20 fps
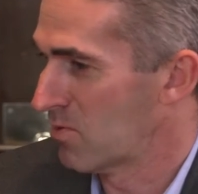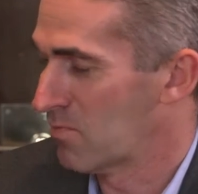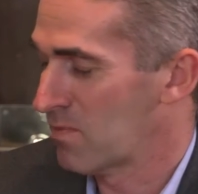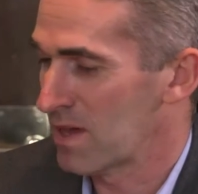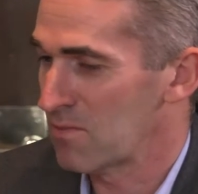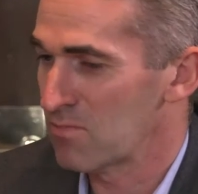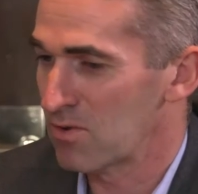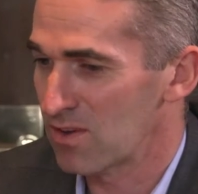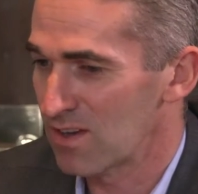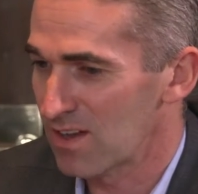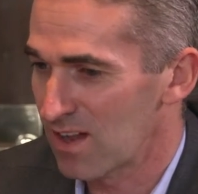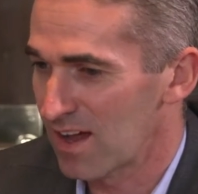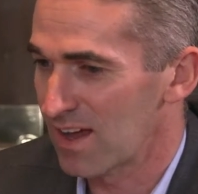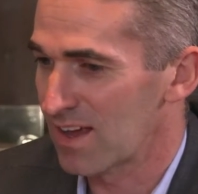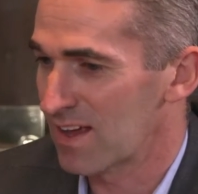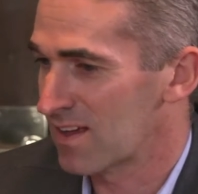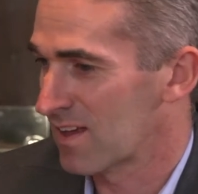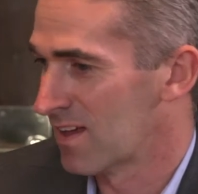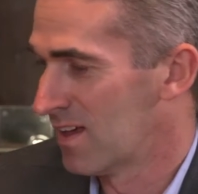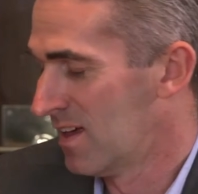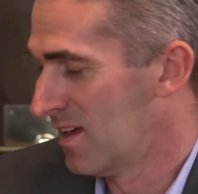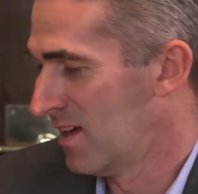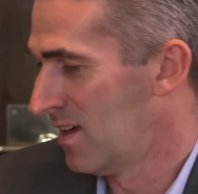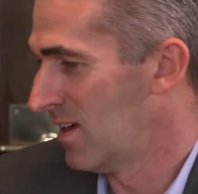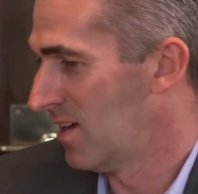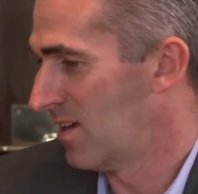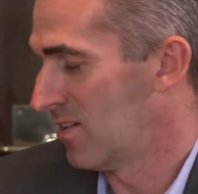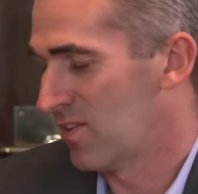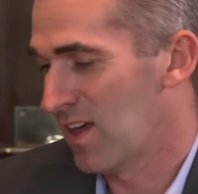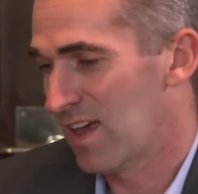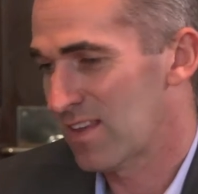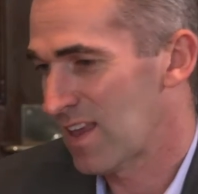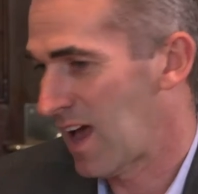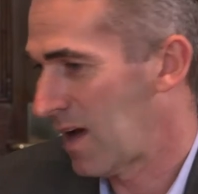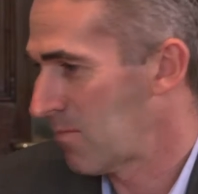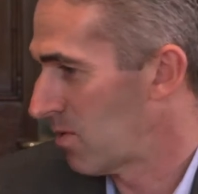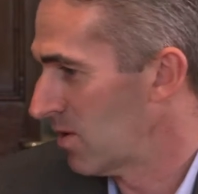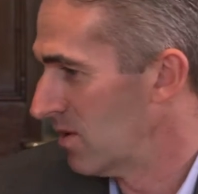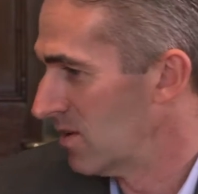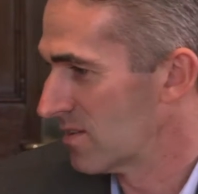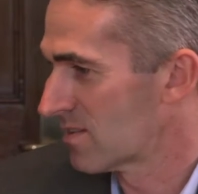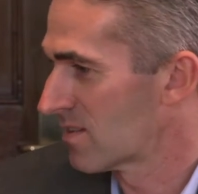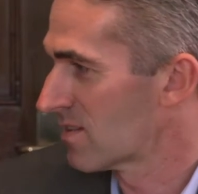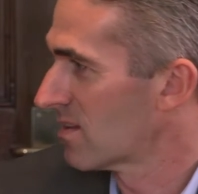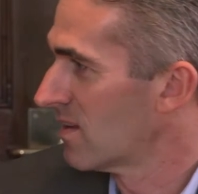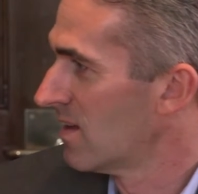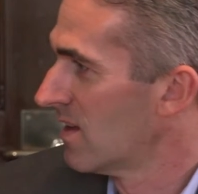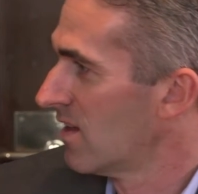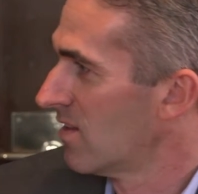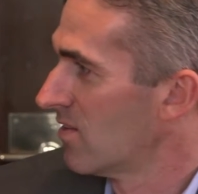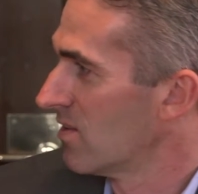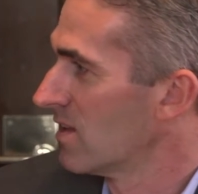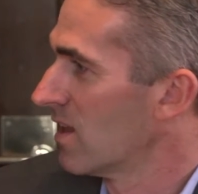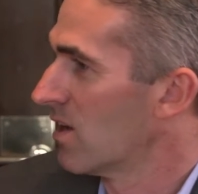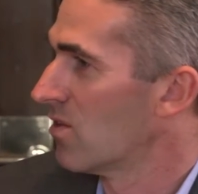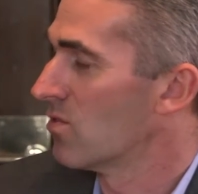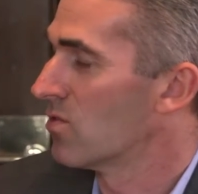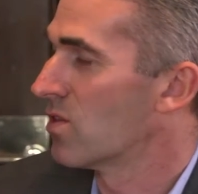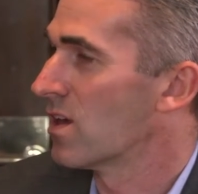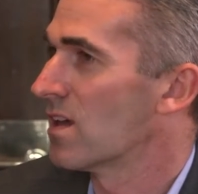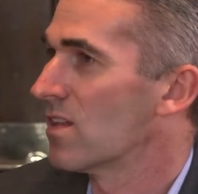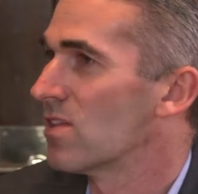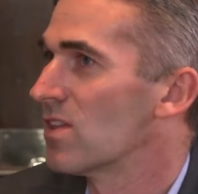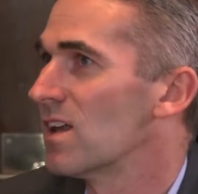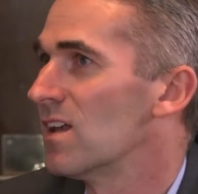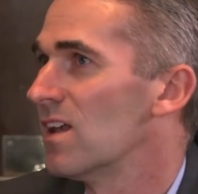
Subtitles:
People like their tablets. The